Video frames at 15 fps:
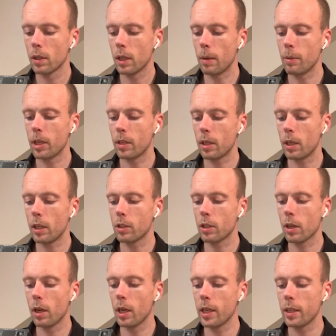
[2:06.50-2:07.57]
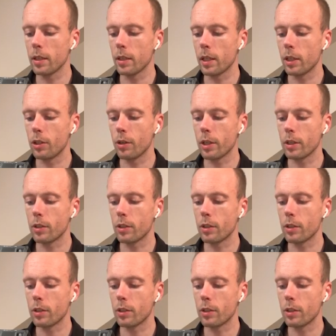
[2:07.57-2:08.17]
I mean, it's clean, as you can